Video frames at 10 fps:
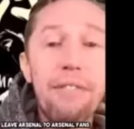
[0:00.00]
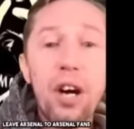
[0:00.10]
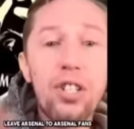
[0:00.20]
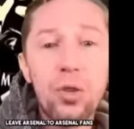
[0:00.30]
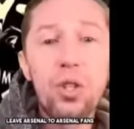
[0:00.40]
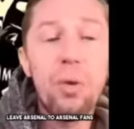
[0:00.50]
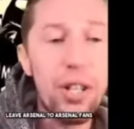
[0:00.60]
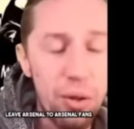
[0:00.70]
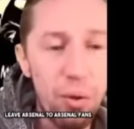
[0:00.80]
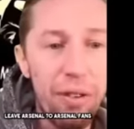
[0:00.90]
leave Arsenal
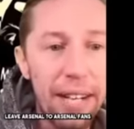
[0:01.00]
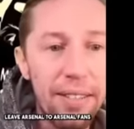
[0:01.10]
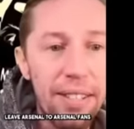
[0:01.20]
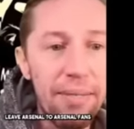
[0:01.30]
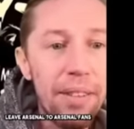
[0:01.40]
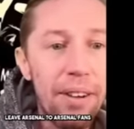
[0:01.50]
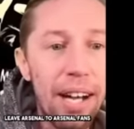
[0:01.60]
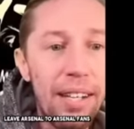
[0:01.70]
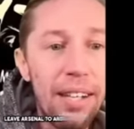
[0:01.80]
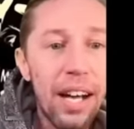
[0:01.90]
to Arsenal fans,
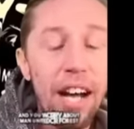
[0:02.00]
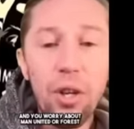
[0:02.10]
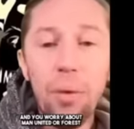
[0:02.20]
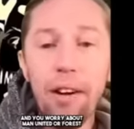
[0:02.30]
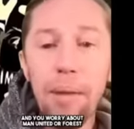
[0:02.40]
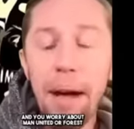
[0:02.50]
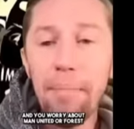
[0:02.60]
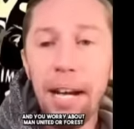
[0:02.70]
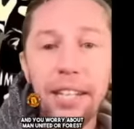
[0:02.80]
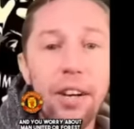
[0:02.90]
right? And you worry
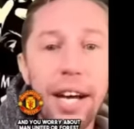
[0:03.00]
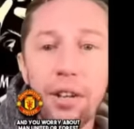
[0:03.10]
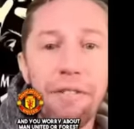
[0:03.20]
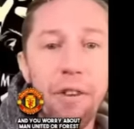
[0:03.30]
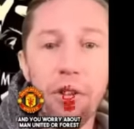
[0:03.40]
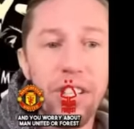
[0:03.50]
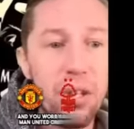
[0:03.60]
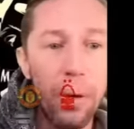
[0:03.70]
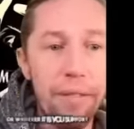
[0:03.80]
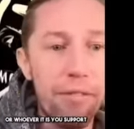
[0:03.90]
about Man United or
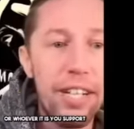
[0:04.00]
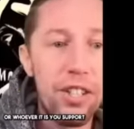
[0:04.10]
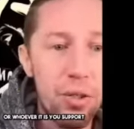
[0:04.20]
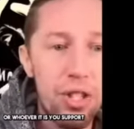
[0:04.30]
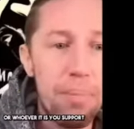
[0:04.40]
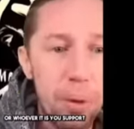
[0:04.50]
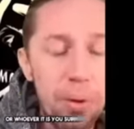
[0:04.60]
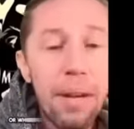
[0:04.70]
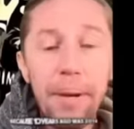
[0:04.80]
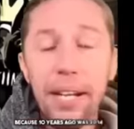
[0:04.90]
Forest or wherever it is you
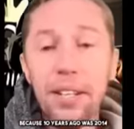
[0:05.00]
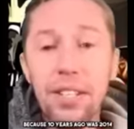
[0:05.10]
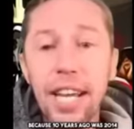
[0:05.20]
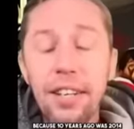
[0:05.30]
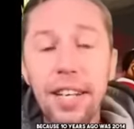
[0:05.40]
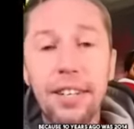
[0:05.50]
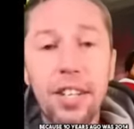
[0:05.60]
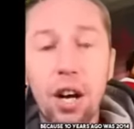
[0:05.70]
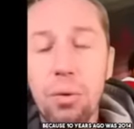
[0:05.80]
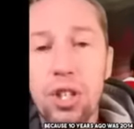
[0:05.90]
support. Because 10
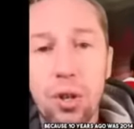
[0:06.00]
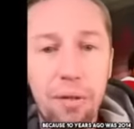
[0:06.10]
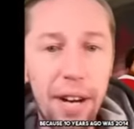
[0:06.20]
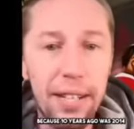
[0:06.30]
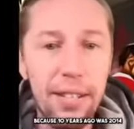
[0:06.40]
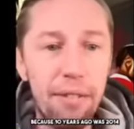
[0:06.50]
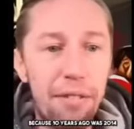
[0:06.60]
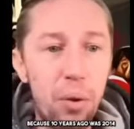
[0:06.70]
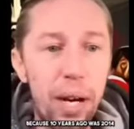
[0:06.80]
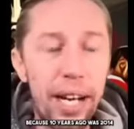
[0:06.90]
years ago was
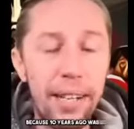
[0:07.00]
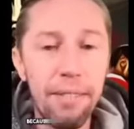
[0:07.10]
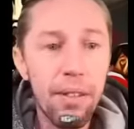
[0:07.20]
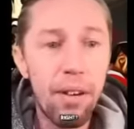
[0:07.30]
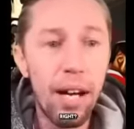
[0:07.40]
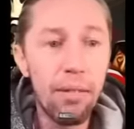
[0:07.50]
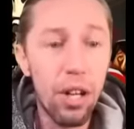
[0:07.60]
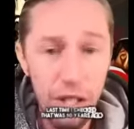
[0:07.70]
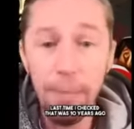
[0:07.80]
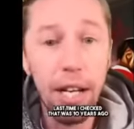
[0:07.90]
2014,
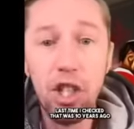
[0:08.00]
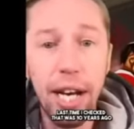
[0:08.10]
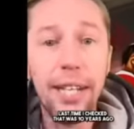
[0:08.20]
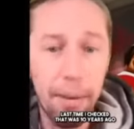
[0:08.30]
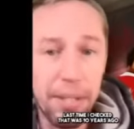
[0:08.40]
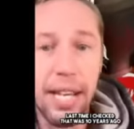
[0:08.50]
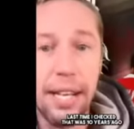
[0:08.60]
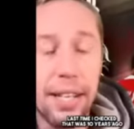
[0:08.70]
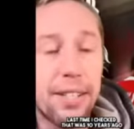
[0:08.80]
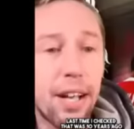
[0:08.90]
right? Last time I checked, that was
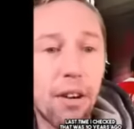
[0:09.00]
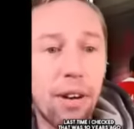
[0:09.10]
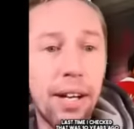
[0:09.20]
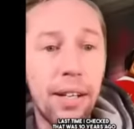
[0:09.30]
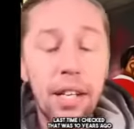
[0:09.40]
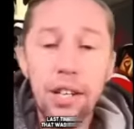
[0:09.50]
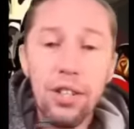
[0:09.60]
10 years ago, right?